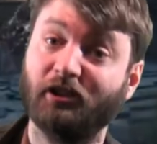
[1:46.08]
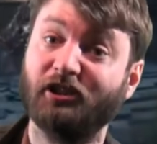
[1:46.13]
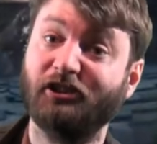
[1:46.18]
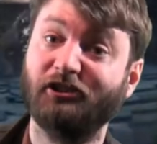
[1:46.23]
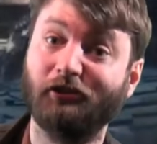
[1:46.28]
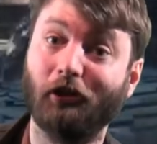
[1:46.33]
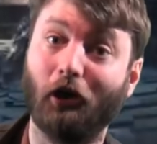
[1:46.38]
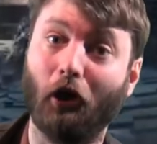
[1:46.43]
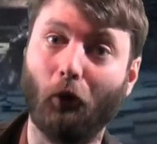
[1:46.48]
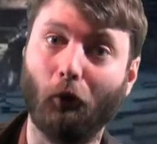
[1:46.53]

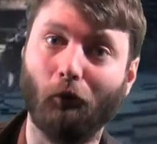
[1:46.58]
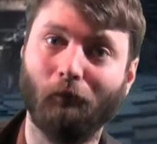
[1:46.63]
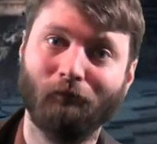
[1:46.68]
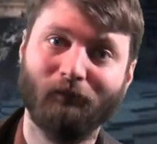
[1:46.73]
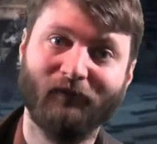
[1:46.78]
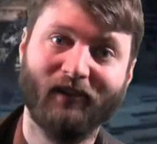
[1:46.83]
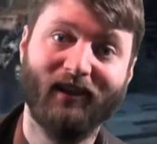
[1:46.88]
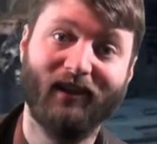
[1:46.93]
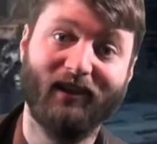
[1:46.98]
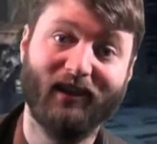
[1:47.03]
So,
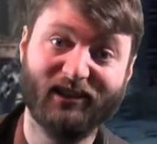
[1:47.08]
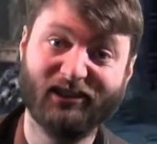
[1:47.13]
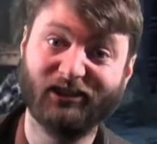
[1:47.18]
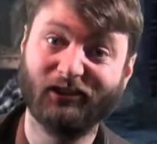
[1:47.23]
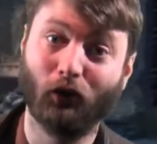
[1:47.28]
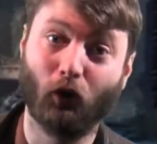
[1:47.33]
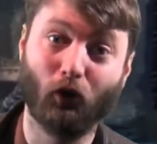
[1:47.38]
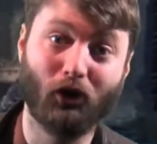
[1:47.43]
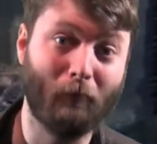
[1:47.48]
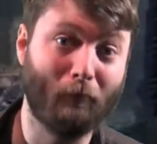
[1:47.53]
let's
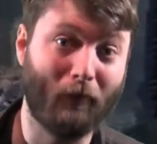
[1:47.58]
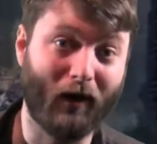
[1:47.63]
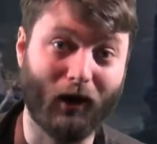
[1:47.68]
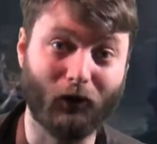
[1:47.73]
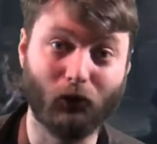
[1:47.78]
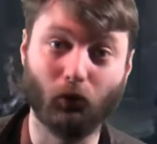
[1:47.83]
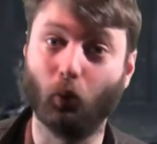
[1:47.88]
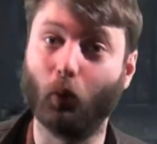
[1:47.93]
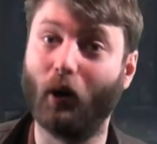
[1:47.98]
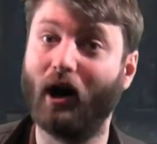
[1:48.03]
talk
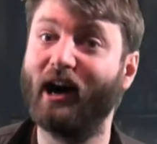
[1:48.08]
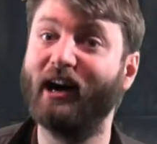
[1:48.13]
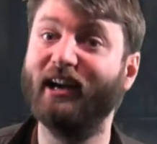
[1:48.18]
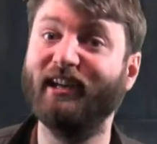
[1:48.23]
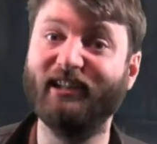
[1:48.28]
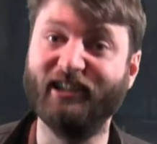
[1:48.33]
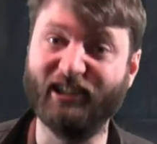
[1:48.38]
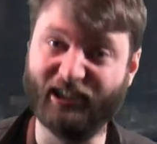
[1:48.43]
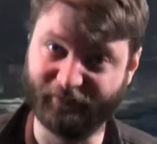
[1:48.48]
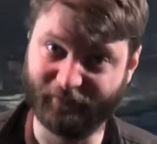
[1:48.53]
about why
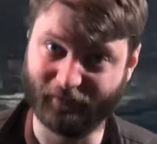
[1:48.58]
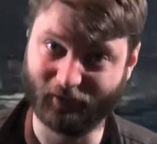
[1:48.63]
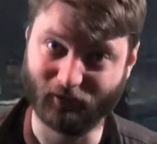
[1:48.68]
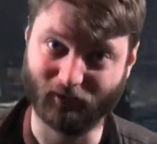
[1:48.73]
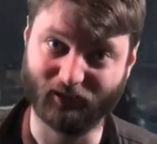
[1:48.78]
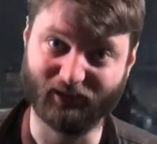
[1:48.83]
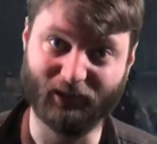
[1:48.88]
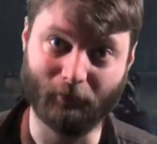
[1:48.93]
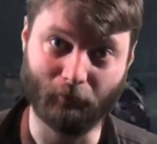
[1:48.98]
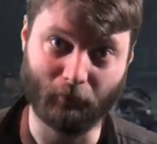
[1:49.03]

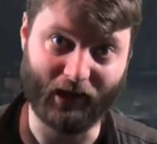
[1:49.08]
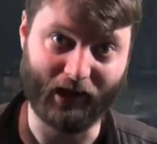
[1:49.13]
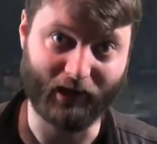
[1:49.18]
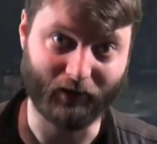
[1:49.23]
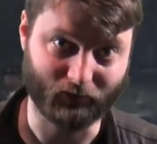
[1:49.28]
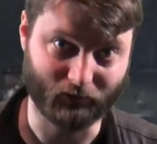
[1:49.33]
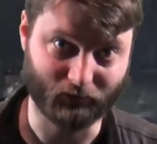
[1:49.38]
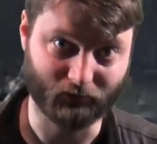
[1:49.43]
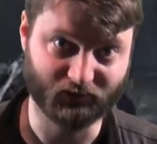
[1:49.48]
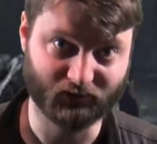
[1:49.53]
difficulty
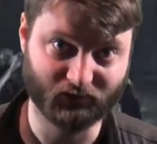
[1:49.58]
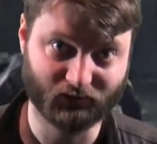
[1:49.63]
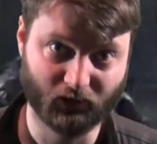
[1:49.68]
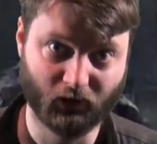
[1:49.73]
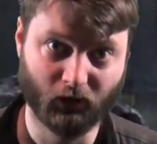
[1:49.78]
matters.